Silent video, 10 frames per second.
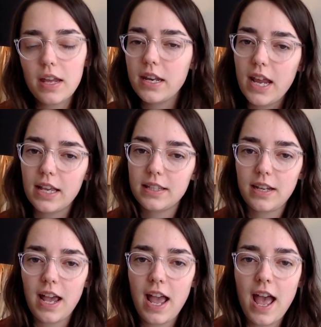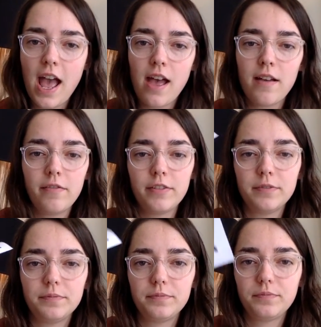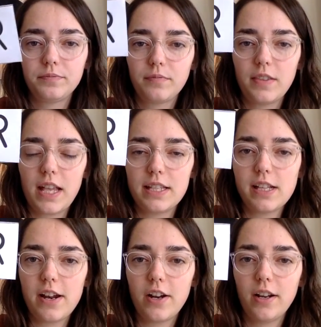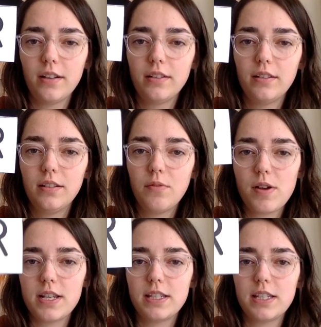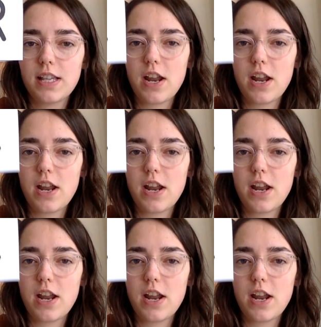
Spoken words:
Next I have this letter. What is this